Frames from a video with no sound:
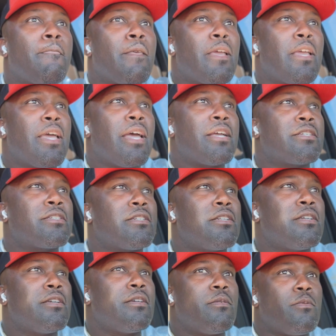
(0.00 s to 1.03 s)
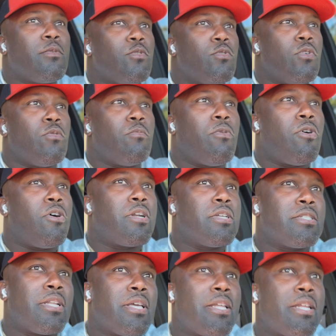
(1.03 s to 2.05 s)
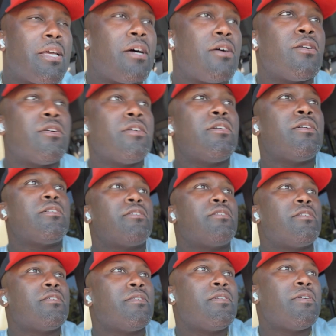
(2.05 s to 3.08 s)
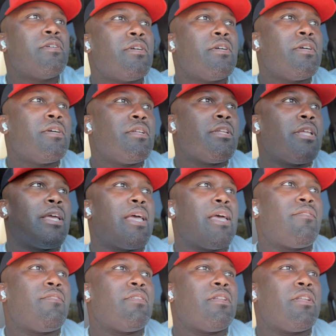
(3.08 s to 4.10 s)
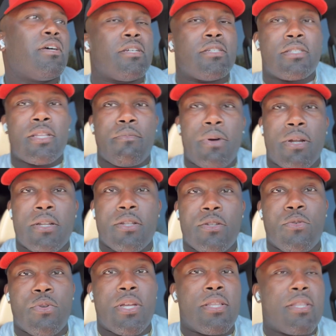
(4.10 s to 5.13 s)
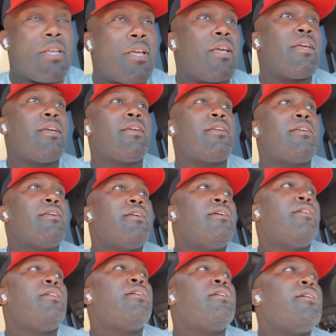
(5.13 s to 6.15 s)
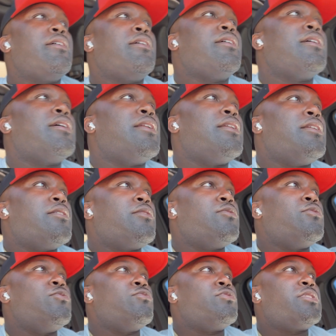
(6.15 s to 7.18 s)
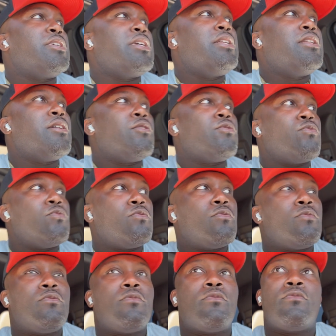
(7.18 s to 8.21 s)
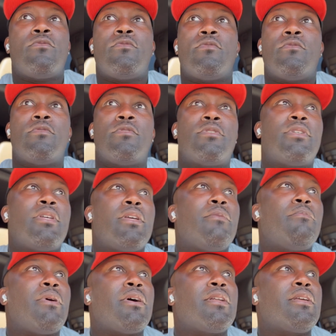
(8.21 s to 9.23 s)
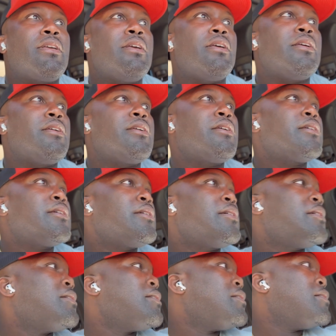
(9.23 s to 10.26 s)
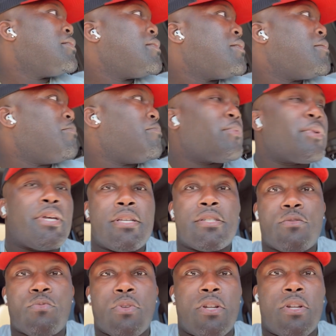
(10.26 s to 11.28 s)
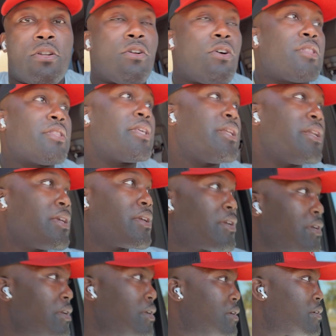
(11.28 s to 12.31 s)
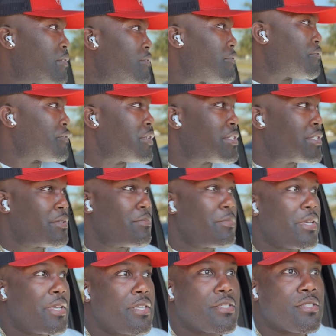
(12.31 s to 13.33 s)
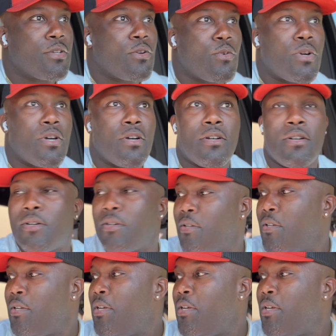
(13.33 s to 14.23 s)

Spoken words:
He actually, you know, bought his lady out here. They having lunch, they about to do their thing. And little do she know, she about to get blessed with an authentic Frenchie, man. So